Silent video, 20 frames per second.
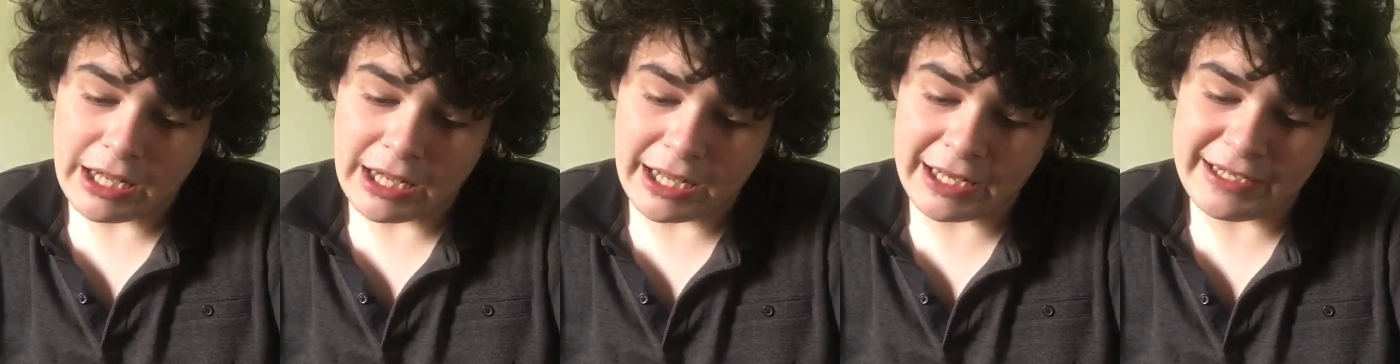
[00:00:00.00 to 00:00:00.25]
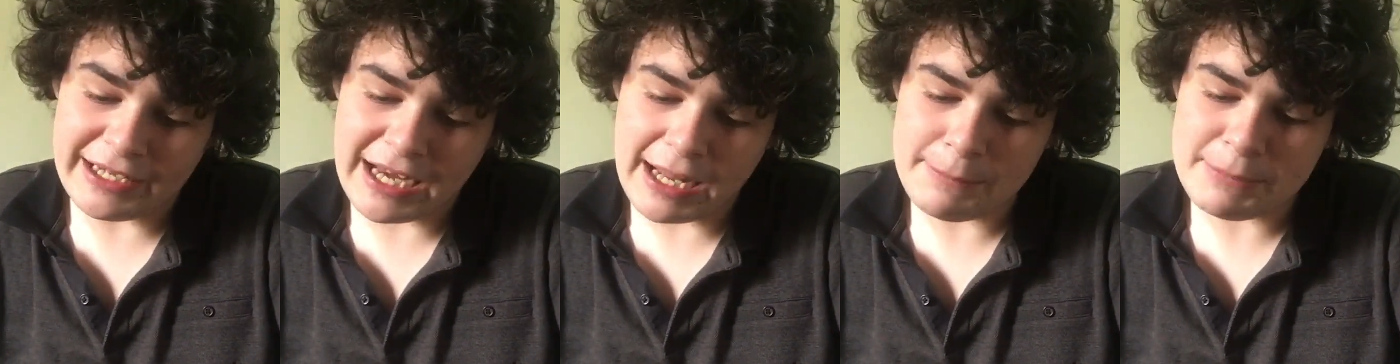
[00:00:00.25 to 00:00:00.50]
a
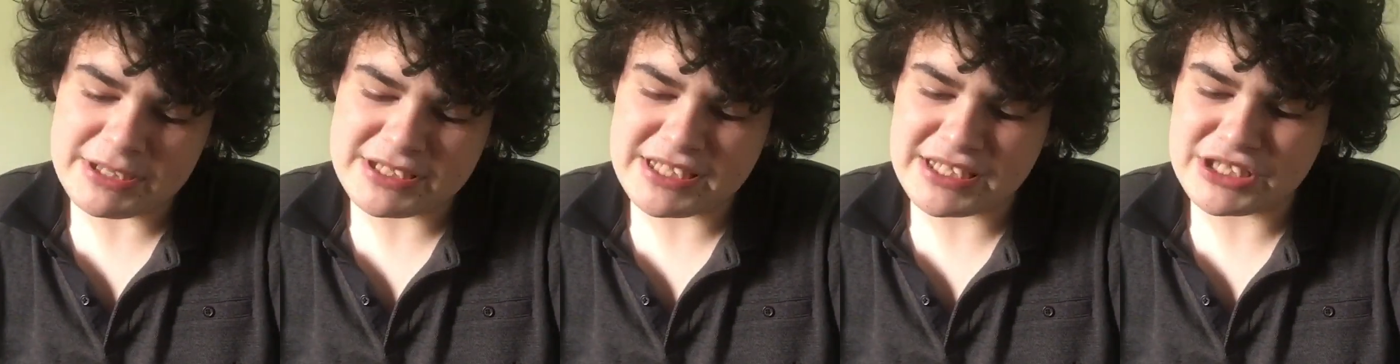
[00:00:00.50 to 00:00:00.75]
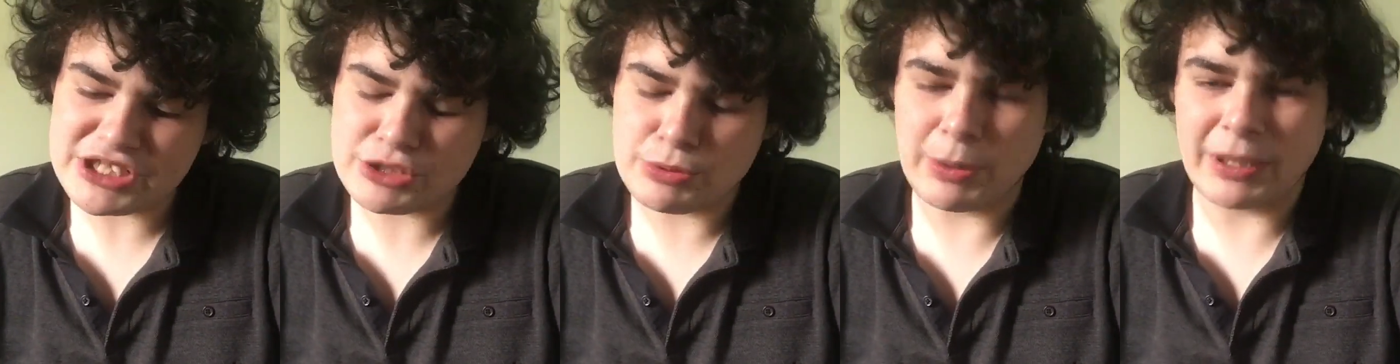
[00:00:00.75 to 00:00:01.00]

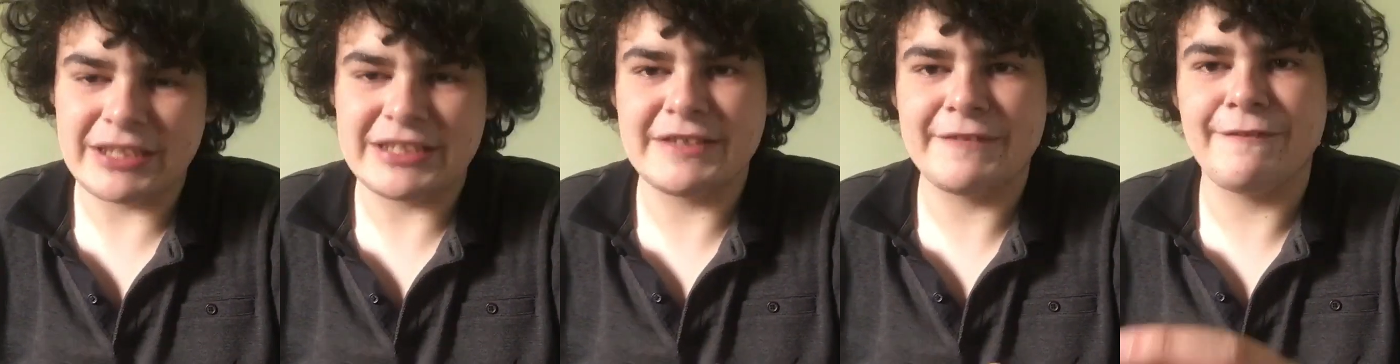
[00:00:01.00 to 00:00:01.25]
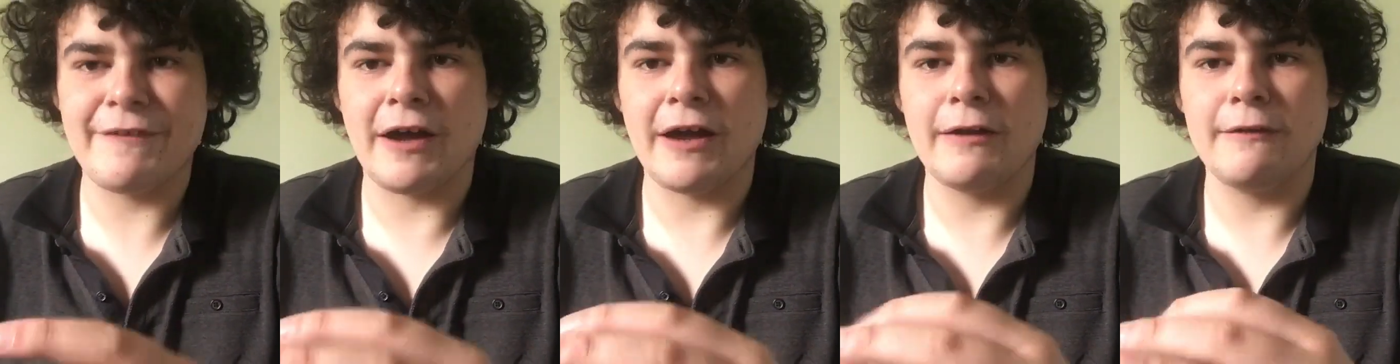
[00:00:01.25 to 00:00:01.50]
Nemesis
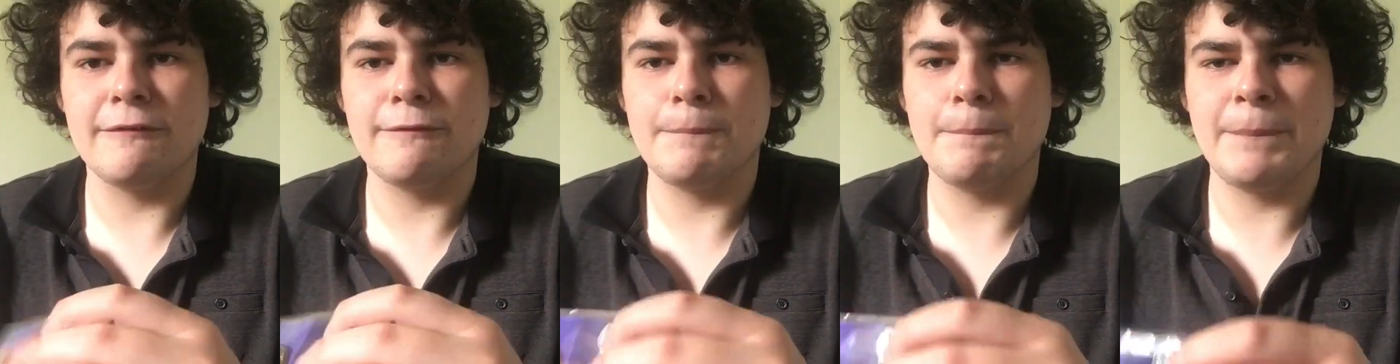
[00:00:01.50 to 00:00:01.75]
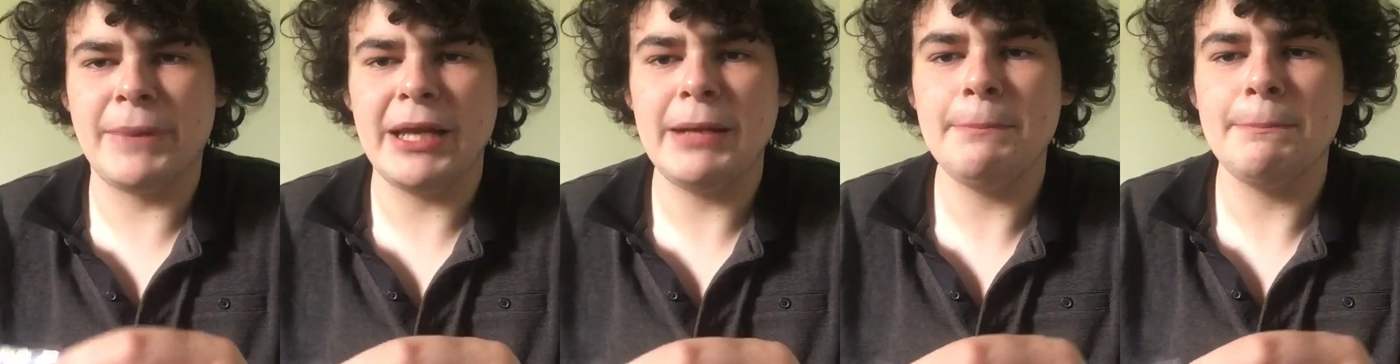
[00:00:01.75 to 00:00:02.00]

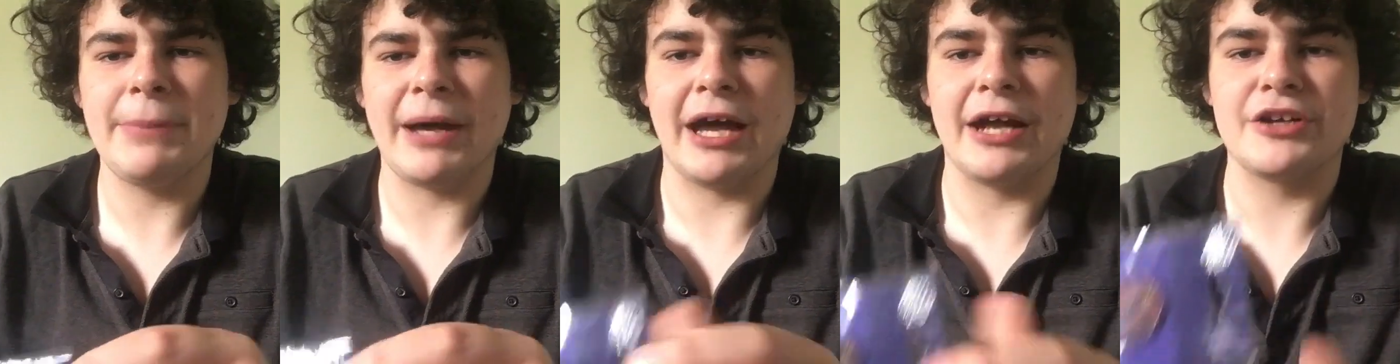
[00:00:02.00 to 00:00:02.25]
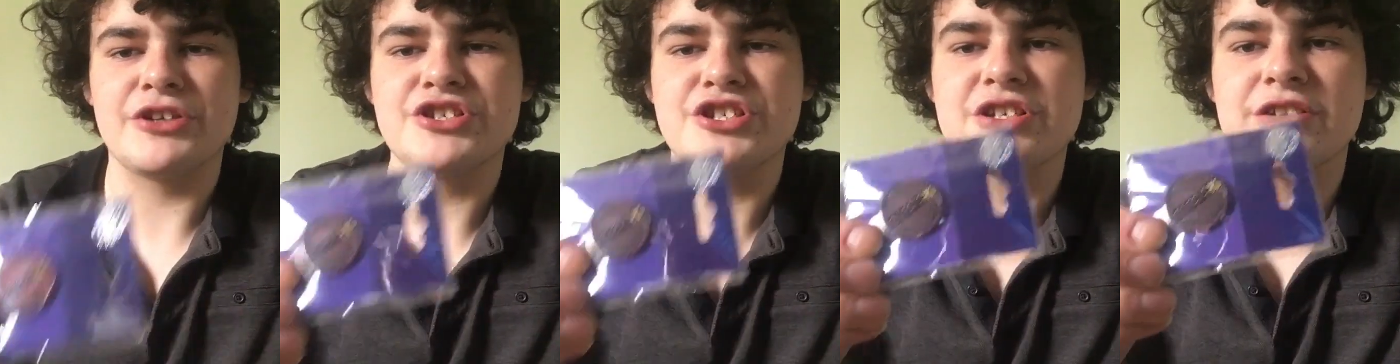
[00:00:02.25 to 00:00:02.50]
25 pin
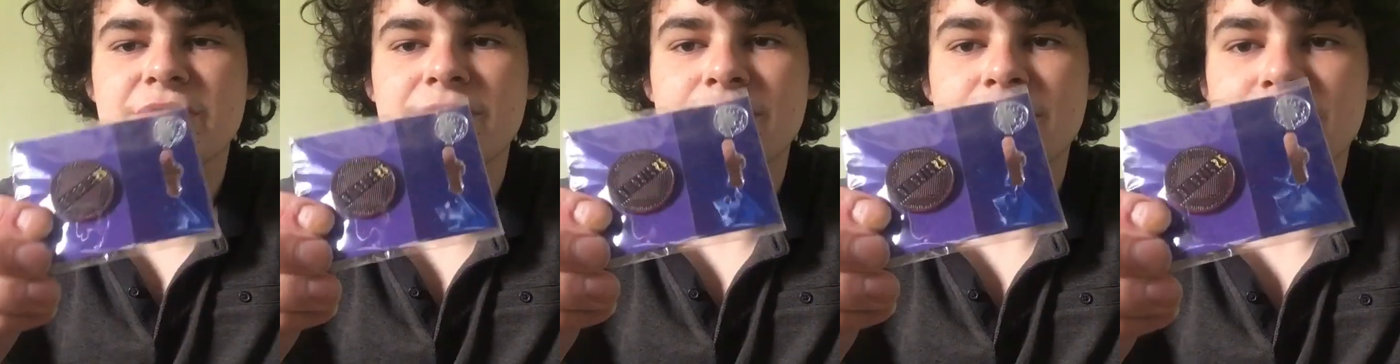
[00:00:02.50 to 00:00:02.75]
badge.